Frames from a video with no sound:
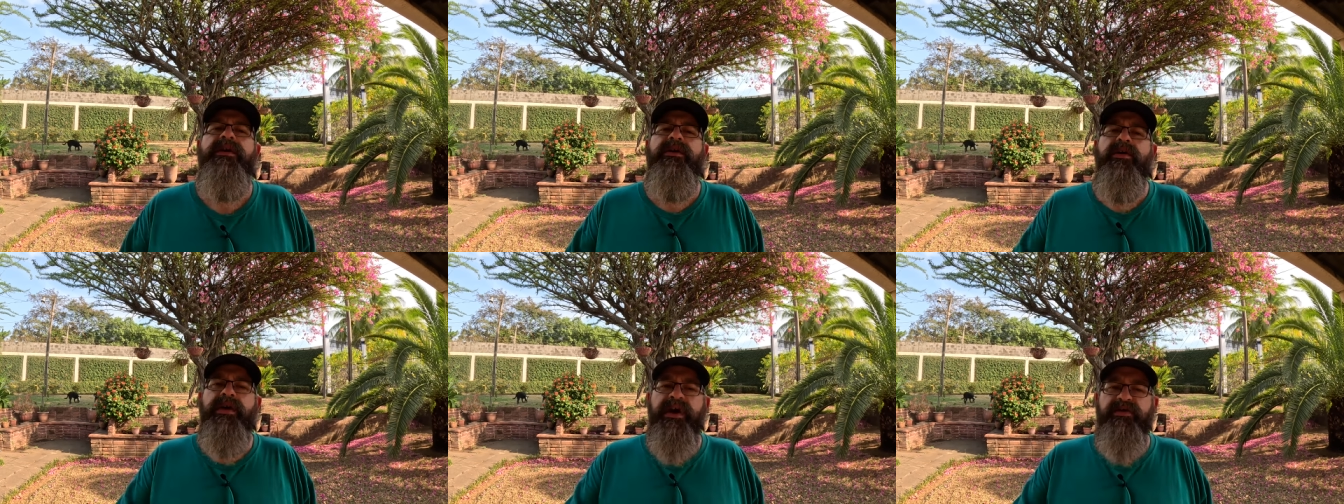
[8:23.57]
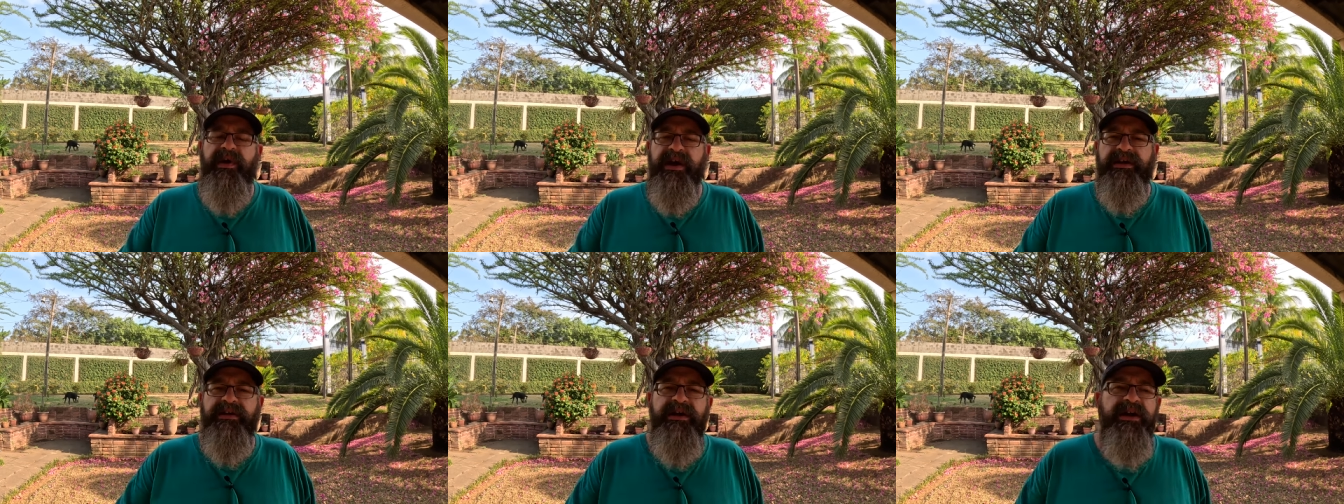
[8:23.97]
Okay,
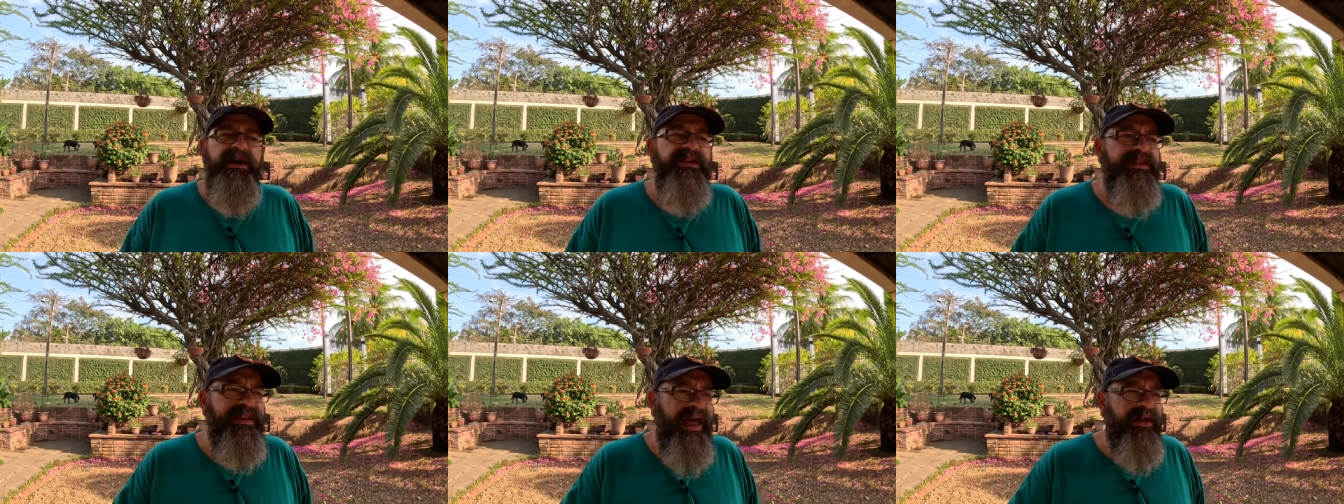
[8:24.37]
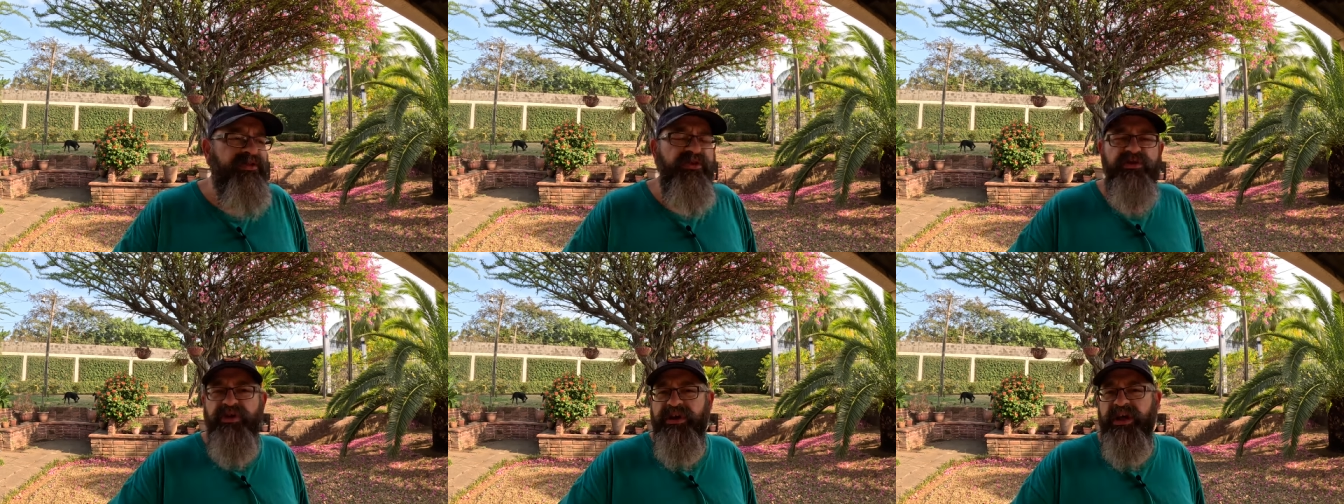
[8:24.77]
great. Now that
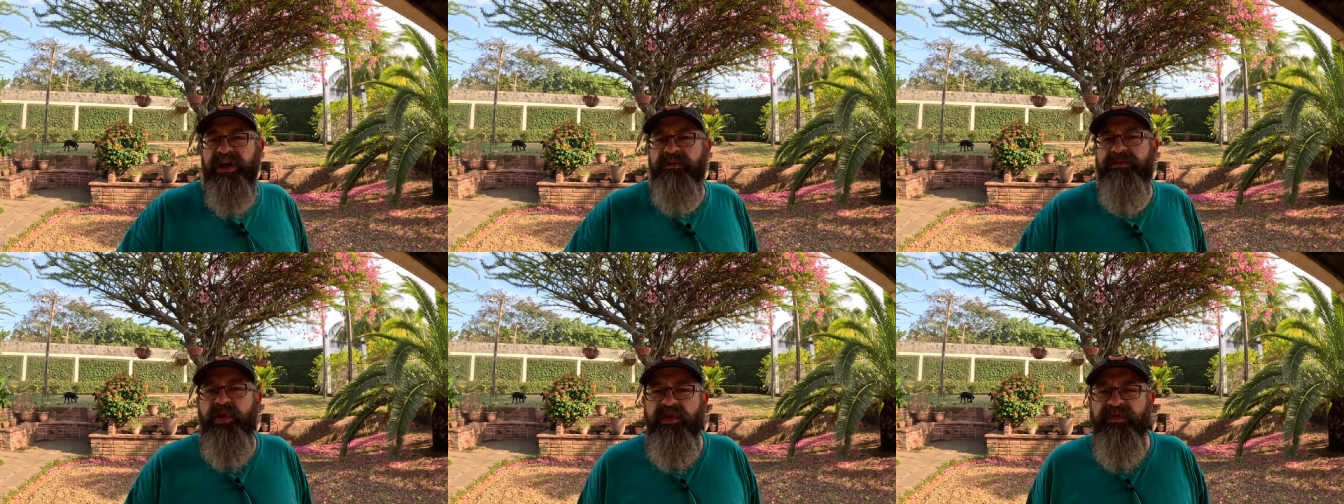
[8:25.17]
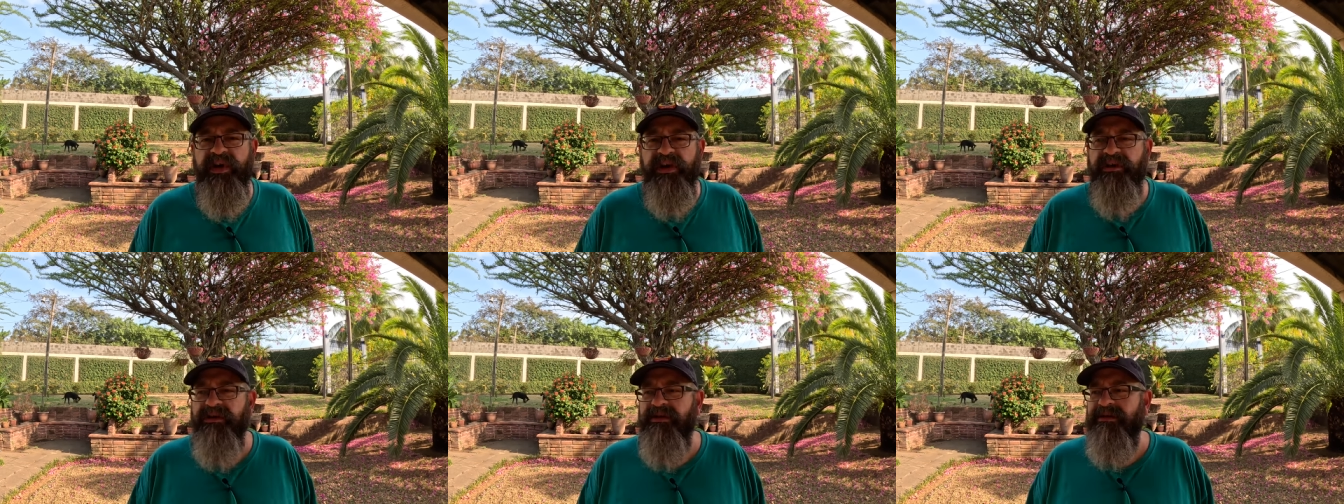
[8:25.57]
you're looking at
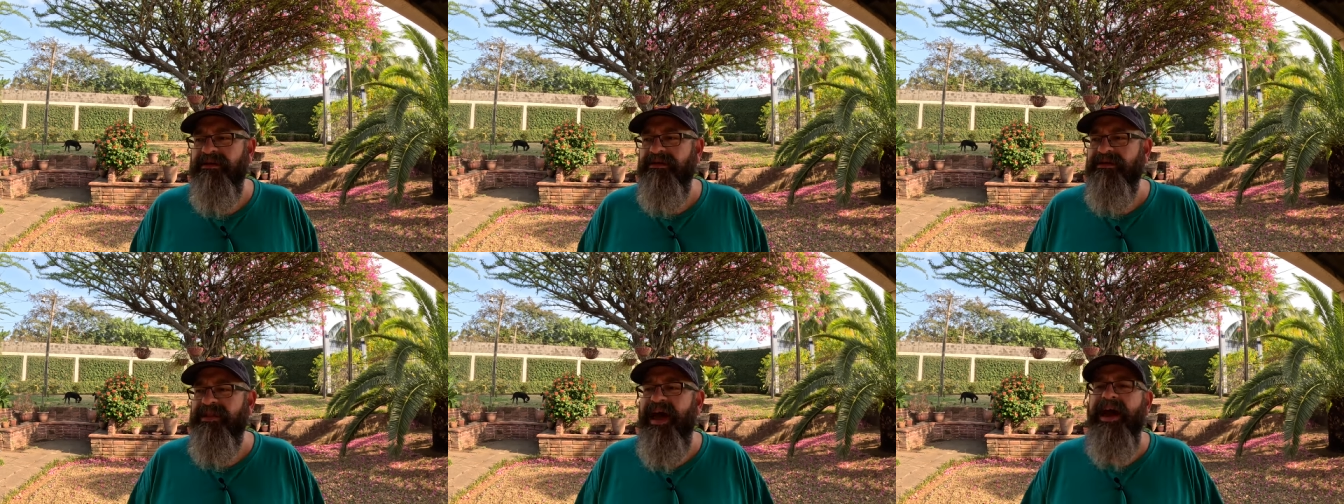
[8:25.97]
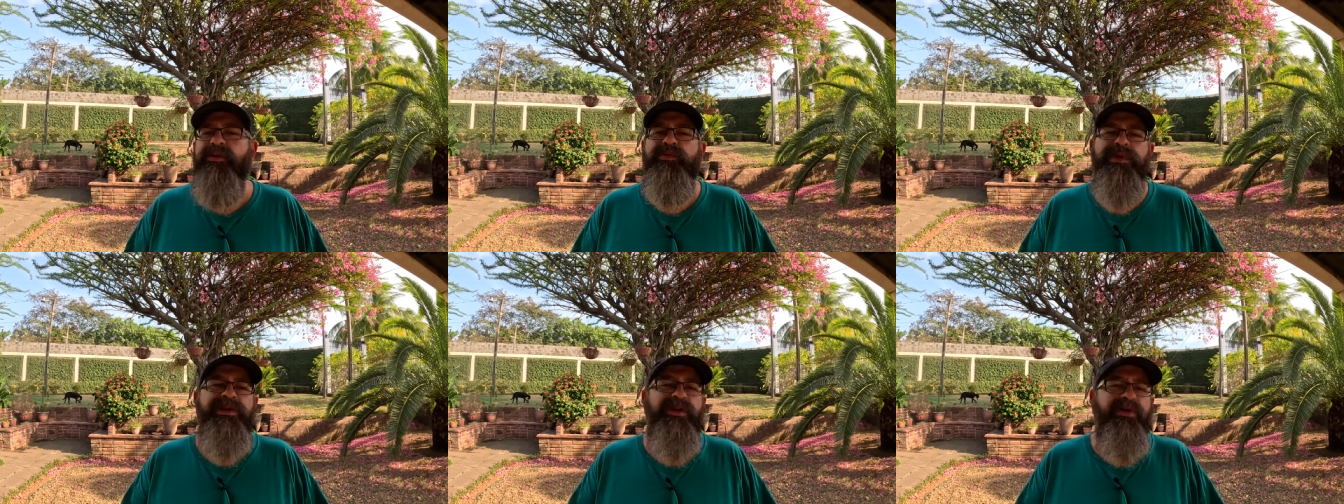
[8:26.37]
moving, that
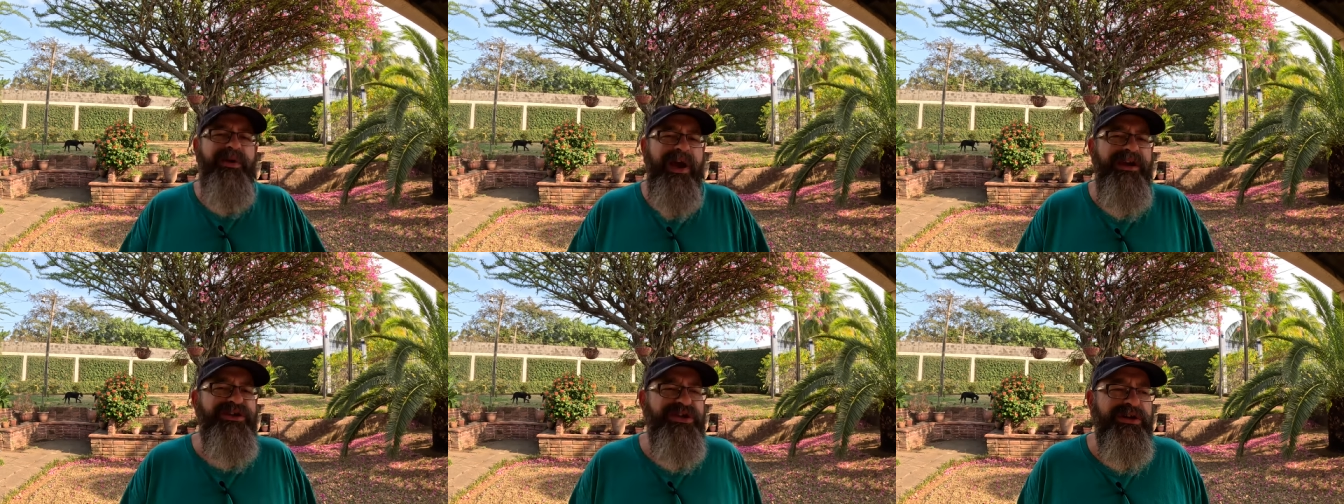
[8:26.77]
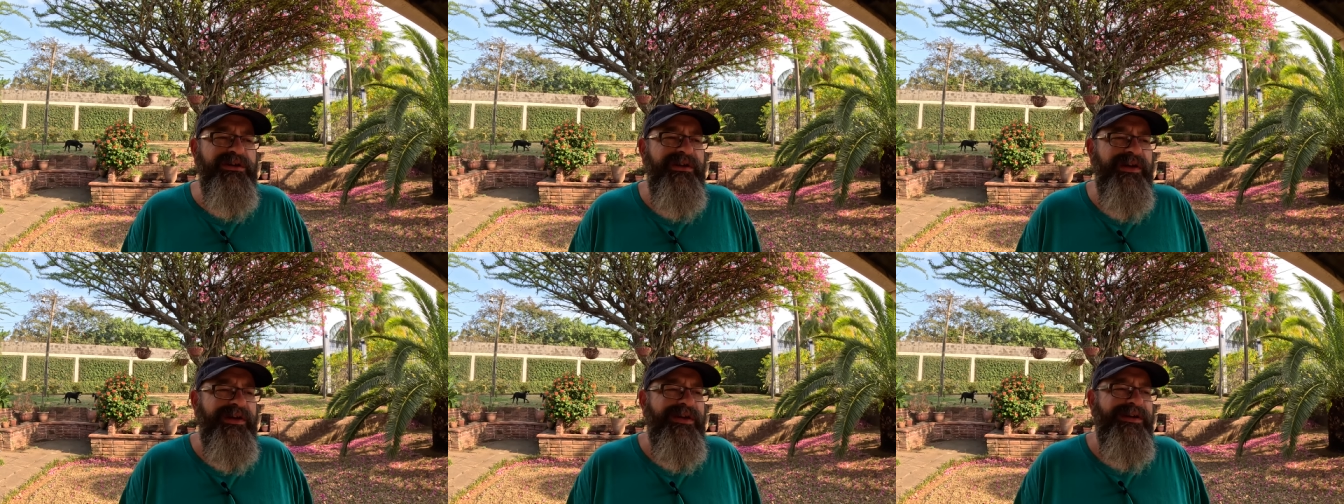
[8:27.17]
relocation,